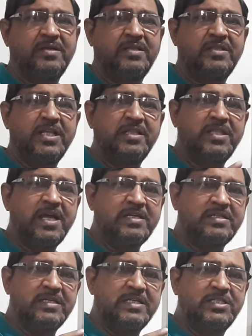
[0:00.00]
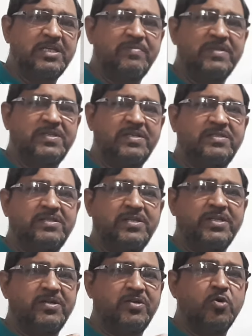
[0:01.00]
then that EGMS is
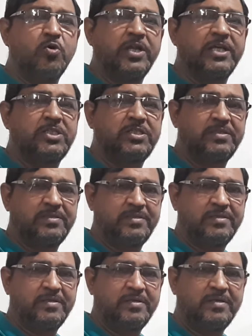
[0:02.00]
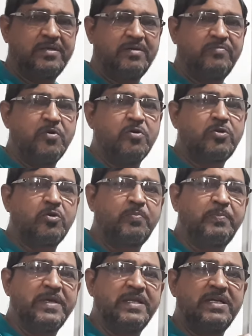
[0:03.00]
known as
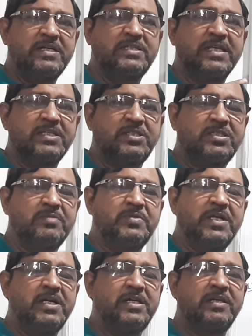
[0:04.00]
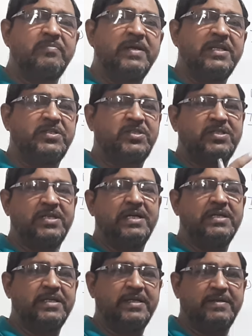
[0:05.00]
photoperiod sensitive genetic male sterility.